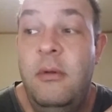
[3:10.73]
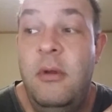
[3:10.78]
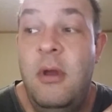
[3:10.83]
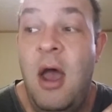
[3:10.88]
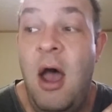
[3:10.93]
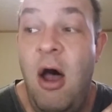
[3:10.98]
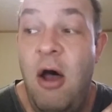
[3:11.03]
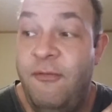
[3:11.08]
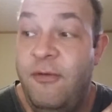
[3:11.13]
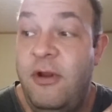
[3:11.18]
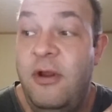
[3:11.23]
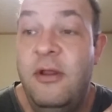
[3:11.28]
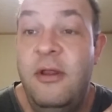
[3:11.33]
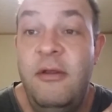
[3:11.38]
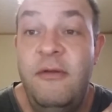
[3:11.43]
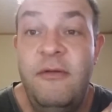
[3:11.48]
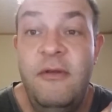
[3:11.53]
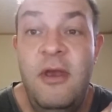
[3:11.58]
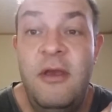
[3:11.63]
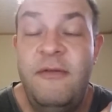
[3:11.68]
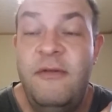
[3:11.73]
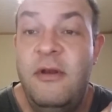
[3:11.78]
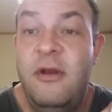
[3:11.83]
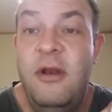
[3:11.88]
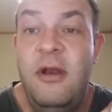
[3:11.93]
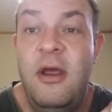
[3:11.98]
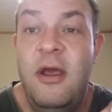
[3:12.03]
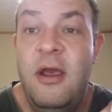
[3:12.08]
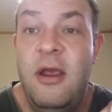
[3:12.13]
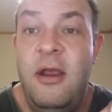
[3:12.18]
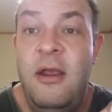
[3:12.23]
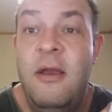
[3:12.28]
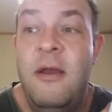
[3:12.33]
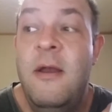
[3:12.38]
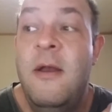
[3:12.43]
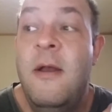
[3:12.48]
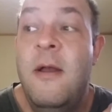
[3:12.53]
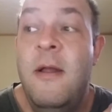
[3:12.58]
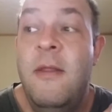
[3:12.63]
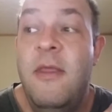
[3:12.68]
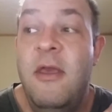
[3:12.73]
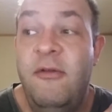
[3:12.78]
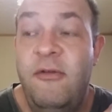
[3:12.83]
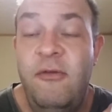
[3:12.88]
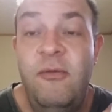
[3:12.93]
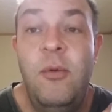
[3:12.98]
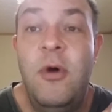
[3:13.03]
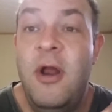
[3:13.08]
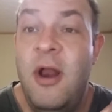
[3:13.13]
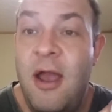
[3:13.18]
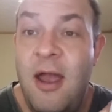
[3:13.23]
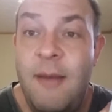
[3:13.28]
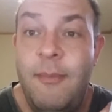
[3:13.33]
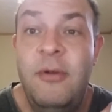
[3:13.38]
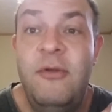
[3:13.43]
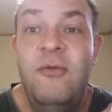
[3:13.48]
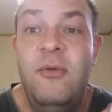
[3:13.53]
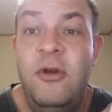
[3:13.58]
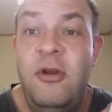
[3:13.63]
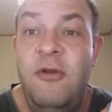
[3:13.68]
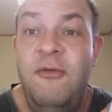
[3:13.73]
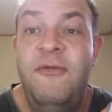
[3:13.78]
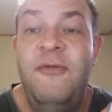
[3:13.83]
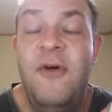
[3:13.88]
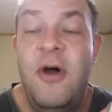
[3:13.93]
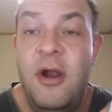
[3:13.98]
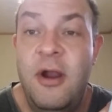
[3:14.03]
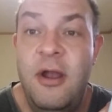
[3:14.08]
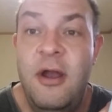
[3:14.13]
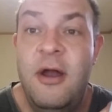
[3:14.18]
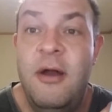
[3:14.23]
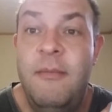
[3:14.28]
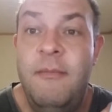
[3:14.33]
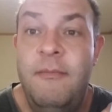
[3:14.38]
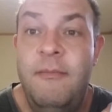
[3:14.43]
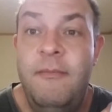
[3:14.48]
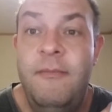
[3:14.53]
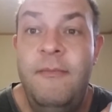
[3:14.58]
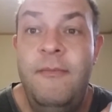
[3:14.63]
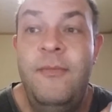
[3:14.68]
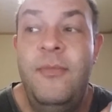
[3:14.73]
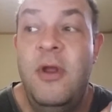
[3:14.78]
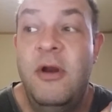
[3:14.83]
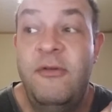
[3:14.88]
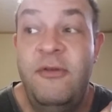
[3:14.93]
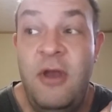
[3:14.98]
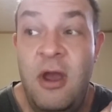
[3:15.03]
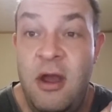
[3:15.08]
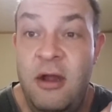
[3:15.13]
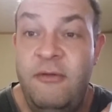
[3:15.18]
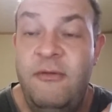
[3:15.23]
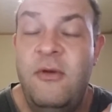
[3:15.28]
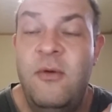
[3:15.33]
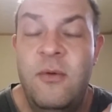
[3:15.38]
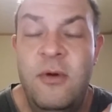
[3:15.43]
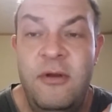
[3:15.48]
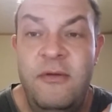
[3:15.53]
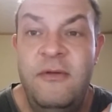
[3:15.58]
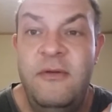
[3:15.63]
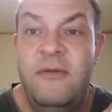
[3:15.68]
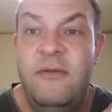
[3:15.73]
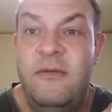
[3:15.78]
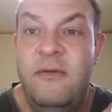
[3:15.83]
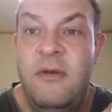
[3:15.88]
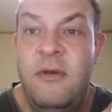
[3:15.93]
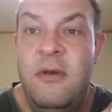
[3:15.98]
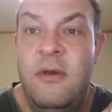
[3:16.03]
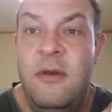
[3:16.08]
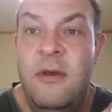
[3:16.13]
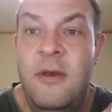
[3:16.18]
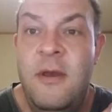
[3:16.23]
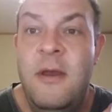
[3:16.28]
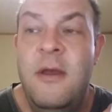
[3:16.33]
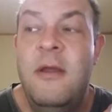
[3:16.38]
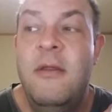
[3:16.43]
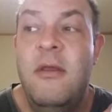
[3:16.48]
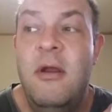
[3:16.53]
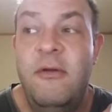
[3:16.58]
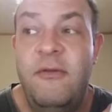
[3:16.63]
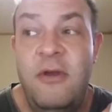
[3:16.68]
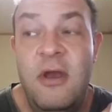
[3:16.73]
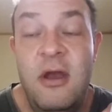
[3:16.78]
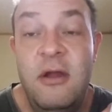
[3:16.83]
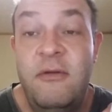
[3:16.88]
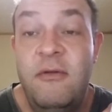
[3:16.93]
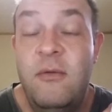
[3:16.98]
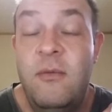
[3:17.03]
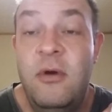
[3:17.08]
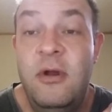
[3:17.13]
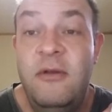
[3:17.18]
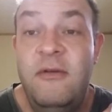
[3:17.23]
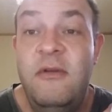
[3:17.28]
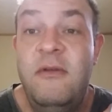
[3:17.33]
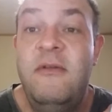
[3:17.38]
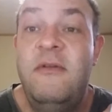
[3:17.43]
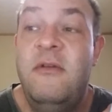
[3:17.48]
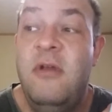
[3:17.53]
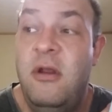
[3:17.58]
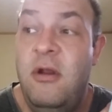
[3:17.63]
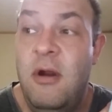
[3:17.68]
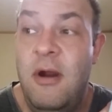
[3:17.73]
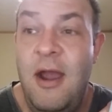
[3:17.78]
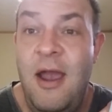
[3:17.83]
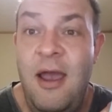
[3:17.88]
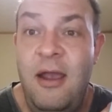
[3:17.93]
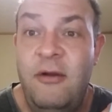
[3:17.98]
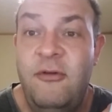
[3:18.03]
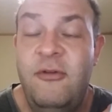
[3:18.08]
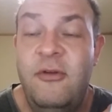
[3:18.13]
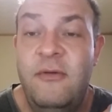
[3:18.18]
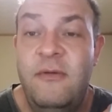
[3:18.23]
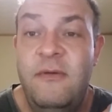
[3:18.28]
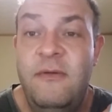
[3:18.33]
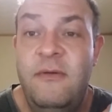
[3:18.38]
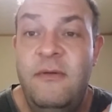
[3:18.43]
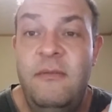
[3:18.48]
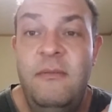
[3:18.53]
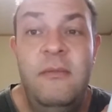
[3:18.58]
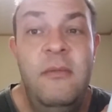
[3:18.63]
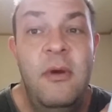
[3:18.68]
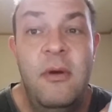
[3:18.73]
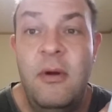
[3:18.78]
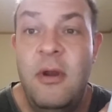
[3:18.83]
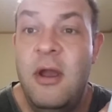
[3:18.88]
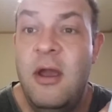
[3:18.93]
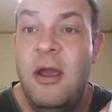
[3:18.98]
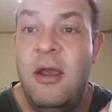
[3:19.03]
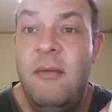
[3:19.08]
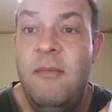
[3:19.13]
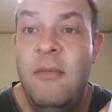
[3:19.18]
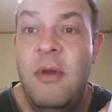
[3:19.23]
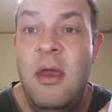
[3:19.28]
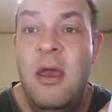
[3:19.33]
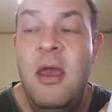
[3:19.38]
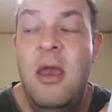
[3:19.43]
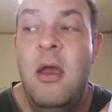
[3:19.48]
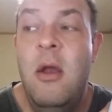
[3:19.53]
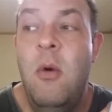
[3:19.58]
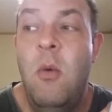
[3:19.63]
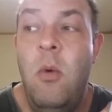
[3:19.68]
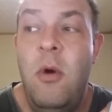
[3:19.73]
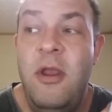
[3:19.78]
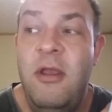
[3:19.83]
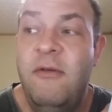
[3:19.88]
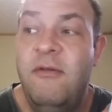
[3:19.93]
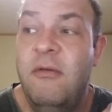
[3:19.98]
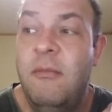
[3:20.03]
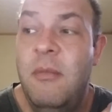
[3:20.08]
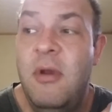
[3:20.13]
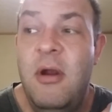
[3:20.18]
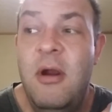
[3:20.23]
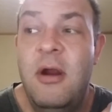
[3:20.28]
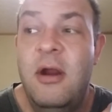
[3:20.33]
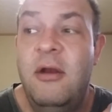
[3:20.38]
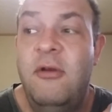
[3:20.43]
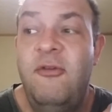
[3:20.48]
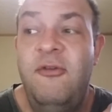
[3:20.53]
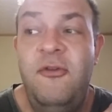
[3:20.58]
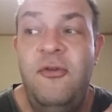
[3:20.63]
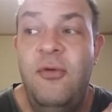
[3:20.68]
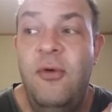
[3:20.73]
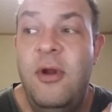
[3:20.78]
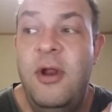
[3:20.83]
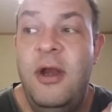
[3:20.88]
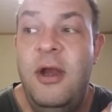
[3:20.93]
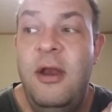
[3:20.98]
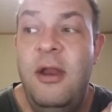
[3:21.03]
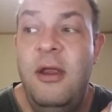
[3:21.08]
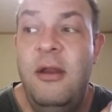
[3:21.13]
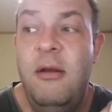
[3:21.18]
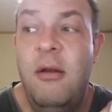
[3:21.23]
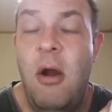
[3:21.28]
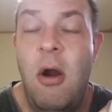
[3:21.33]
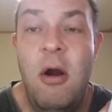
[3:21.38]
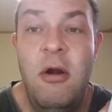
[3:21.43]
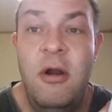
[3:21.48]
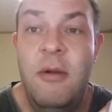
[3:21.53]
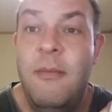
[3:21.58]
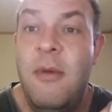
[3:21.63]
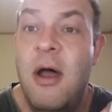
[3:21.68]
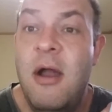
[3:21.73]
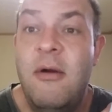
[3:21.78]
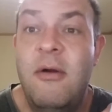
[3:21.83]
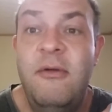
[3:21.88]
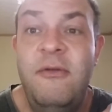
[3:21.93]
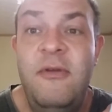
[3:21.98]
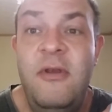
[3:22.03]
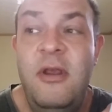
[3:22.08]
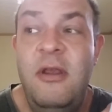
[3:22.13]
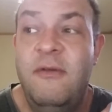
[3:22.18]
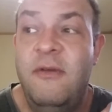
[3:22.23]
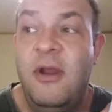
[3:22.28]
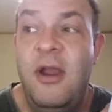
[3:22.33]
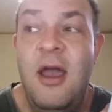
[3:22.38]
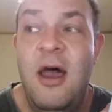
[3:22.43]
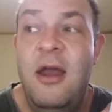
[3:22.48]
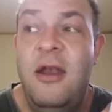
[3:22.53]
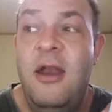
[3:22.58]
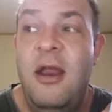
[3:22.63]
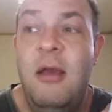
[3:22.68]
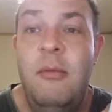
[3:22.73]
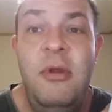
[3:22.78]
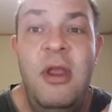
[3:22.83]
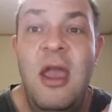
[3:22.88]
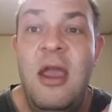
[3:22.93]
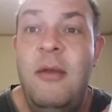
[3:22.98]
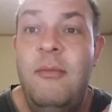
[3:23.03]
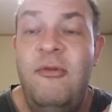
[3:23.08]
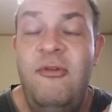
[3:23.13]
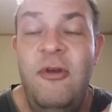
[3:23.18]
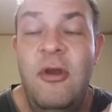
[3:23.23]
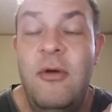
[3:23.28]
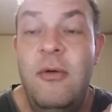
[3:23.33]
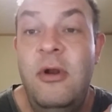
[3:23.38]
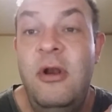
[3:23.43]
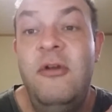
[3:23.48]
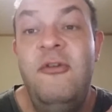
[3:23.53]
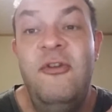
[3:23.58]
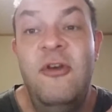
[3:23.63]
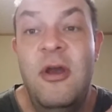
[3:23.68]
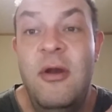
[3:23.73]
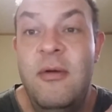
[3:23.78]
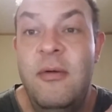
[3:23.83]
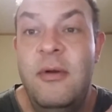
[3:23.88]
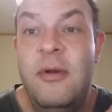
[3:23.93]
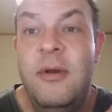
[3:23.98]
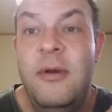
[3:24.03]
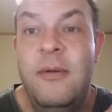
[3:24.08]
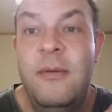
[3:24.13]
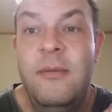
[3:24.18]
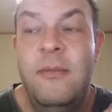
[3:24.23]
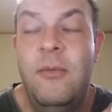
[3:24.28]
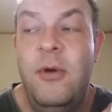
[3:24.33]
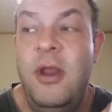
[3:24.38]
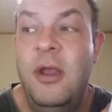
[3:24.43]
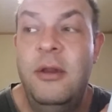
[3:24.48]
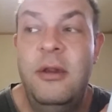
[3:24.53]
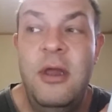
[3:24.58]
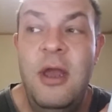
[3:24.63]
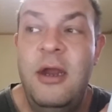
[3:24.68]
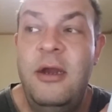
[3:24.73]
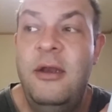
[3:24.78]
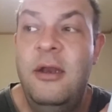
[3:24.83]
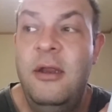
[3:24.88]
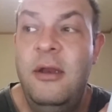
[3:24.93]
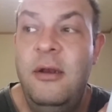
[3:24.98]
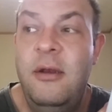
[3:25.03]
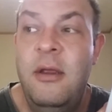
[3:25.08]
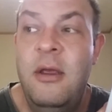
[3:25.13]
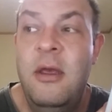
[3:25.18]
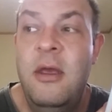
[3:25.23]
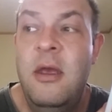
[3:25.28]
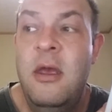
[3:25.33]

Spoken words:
I offer you this lesson today. This is what happens when you fuck up. There's consequences. There's consequences to your actions. Okay? We as Americans treated it, our democracy, as a goddamn game show and a joke. We elected